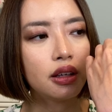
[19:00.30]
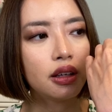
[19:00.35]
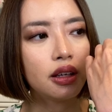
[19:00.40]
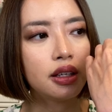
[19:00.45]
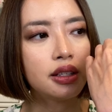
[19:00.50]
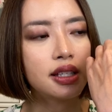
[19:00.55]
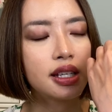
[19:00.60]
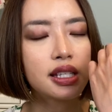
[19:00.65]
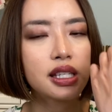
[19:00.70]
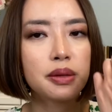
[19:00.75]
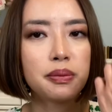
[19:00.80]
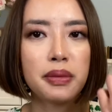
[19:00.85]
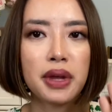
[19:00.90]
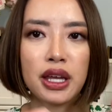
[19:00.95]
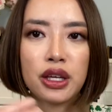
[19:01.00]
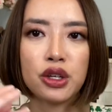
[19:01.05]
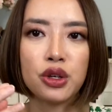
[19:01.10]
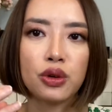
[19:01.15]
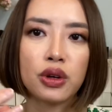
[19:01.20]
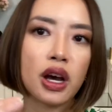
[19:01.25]
it doesn't
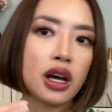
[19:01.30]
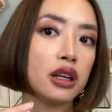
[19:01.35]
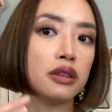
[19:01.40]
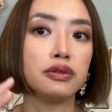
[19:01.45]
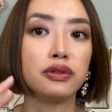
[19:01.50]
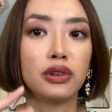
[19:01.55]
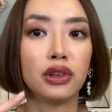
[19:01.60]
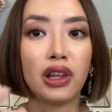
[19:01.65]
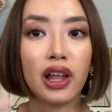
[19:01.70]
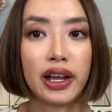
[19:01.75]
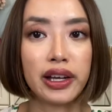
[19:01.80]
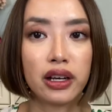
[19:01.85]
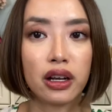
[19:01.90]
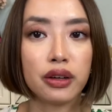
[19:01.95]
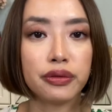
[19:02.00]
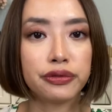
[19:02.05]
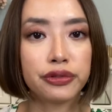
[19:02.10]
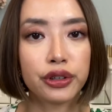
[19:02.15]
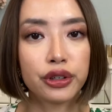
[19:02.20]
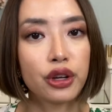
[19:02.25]
make you kind of light
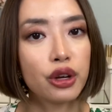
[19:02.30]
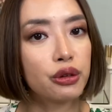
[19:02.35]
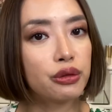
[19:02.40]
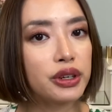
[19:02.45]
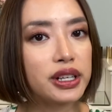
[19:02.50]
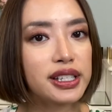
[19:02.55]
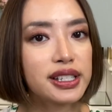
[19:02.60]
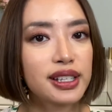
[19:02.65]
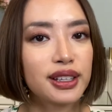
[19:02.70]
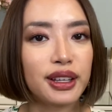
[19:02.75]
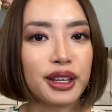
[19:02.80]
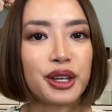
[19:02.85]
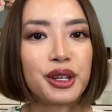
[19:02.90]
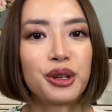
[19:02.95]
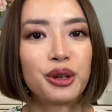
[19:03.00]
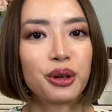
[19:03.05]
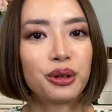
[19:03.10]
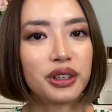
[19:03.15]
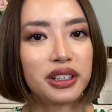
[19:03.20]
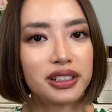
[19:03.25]
up for no reason, like
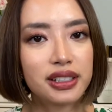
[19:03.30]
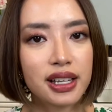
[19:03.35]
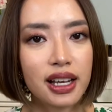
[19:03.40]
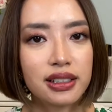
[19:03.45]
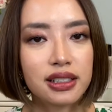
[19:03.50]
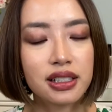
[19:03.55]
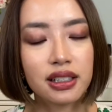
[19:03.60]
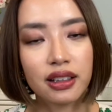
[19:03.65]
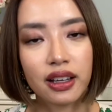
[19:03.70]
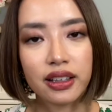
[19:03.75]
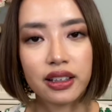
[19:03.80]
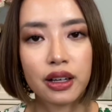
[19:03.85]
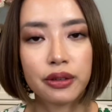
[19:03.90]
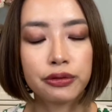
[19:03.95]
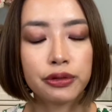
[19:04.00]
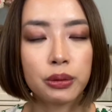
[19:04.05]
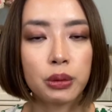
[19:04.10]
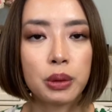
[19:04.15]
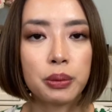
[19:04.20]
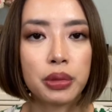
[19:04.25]
you don't intend to light
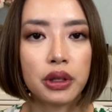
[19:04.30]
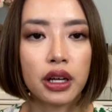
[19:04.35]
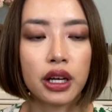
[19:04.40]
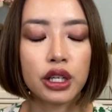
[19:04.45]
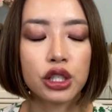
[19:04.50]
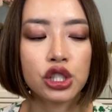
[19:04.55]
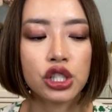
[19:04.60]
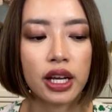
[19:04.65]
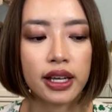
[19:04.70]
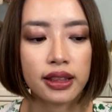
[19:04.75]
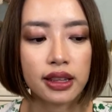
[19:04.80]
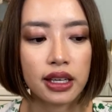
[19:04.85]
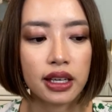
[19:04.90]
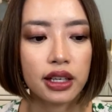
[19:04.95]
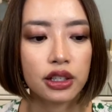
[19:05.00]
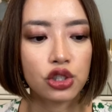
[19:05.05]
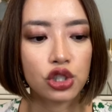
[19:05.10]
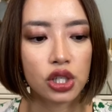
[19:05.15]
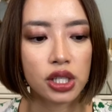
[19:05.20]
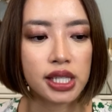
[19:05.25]
up from a blush. I think
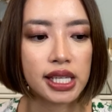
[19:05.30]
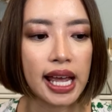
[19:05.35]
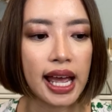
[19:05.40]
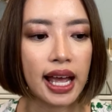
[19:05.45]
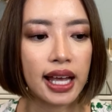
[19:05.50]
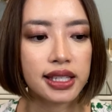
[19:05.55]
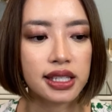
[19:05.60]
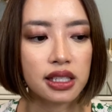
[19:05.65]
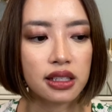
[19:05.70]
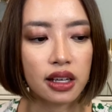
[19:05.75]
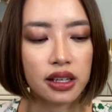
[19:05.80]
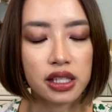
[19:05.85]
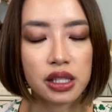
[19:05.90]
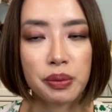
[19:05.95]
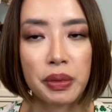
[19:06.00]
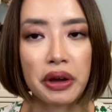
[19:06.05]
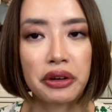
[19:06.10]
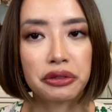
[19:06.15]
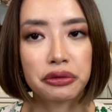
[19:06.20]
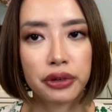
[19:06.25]
it just adds a nice
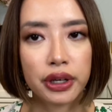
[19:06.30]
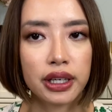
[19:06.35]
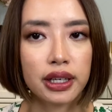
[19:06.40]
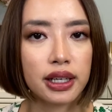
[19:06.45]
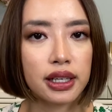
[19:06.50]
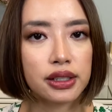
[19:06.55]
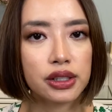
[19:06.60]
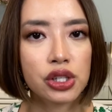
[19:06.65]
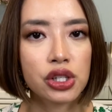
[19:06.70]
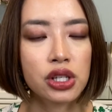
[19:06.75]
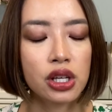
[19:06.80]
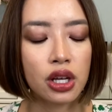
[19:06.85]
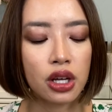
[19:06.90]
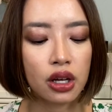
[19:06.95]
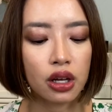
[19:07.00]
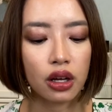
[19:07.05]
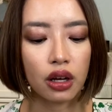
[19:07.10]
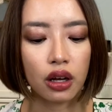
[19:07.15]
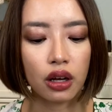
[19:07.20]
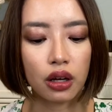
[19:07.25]
amount of radiance
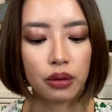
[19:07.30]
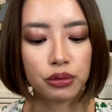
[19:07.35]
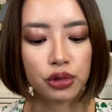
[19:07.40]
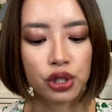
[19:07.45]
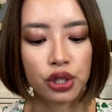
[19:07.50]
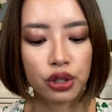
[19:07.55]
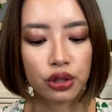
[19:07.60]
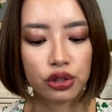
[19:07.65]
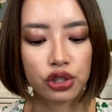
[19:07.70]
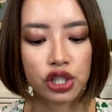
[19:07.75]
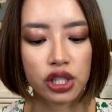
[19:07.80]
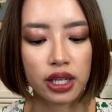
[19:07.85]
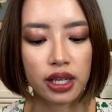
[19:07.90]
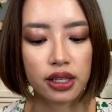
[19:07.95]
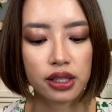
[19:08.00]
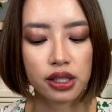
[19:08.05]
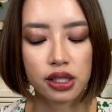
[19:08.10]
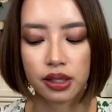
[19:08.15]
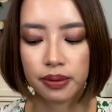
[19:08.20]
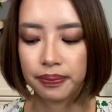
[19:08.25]
um, to your
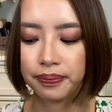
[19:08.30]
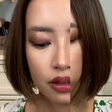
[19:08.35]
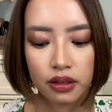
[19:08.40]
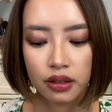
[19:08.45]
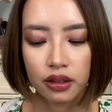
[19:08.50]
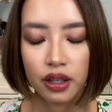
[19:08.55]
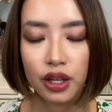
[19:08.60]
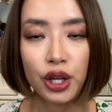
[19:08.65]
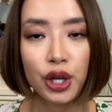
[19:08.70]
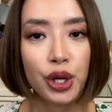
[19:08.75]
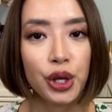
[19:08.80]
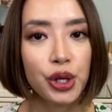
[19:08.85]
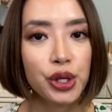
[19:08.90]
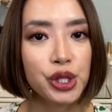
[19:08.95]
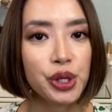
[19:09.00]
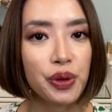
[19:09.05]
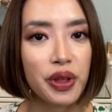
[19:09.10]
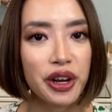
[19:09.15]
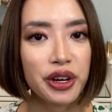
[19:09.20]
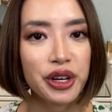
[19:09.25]
cheeks.
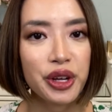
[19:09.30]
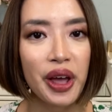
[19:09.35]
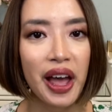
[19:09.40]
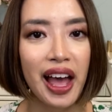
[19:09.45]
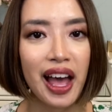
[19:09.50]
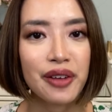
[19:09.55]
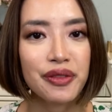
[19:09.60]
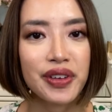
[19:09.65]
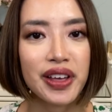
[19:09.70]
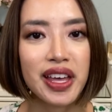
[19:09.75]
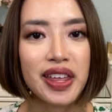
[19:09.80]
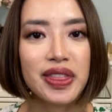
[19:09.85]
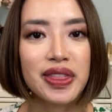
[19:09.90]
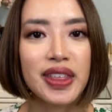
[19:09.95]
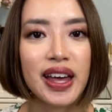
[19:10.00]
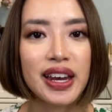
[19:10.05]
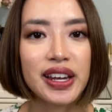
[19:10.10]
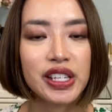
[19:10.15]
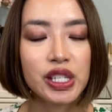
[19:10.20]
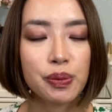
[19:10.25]
So there you have it.
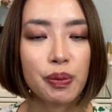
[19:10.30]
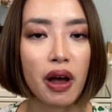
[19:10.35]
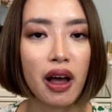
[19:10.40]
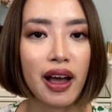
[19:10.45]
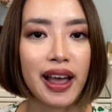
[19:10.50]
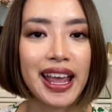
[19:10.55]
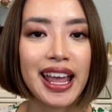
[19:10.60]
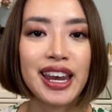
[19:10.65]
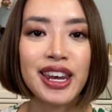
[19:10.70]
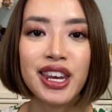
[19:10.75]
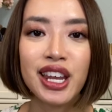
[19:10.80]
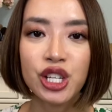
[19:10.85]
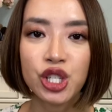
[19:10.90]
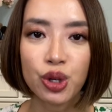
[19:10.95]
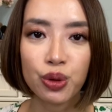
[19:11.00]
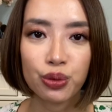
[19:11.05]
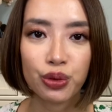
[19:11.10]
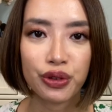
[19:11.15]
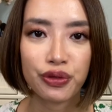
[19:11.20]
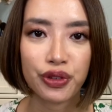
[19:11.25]
That is my
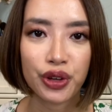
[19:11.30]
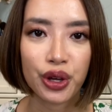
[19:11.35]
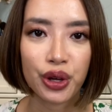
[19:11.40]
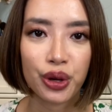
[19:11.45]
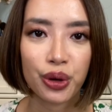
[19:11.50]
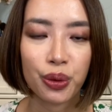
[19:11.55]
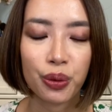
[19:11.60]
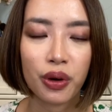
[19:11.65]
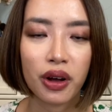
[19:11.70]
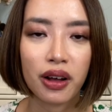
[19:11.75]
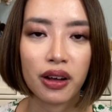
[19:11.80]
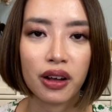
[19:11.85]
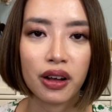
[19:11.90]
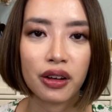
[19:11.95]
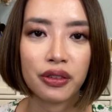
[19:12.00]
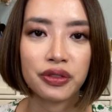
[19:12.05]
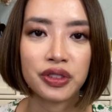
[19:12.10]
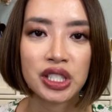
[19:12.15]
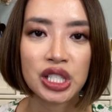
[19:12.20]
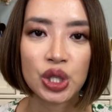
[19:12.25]
initial review
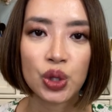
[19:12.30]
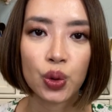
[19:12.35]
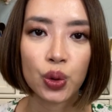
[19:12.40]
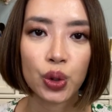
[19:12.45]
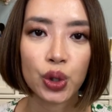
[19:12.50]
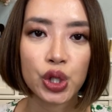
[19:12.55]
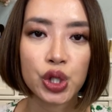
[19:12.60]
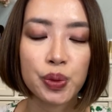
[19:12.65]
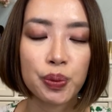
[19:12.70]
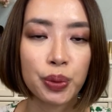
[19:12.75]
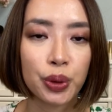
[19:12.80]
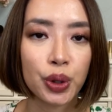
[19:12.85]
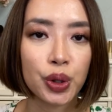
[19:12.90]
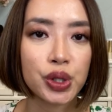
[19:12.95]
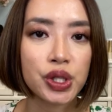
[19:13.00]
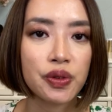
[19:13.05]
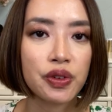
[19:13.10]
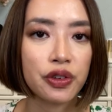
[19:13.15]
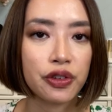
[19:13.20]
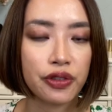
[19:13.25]
of Dior's
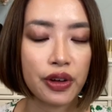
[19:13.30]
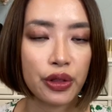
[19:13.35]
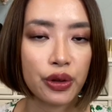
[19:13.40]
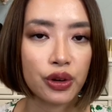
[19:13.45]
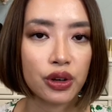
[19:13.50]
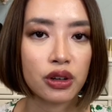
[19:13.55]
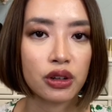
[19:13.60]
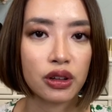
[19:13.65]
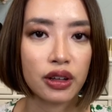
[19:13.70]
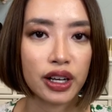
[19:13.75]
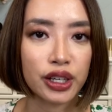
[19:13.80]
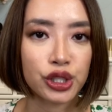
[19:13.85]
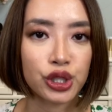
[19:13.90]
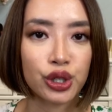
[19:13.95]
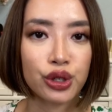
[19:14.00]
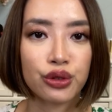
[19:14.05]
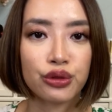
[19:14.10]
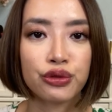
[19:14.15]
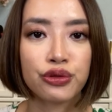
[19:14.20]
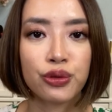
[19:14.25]
Birds of a Feather
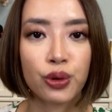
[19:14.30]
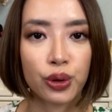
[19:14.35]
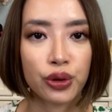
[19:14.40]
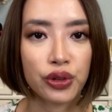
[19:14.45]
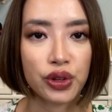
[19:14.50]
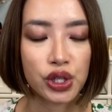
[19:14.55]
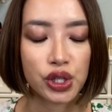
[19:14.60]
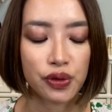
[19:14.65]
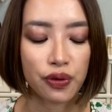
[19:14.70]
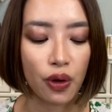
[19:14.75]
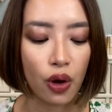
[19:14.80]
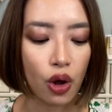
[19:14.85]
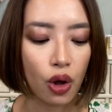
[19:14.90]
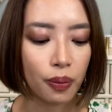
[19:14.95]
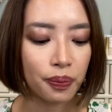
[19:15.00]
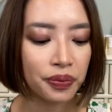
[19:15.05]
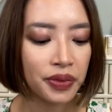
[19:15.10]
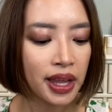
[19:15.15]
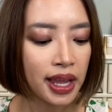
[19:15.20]
collection for this fall.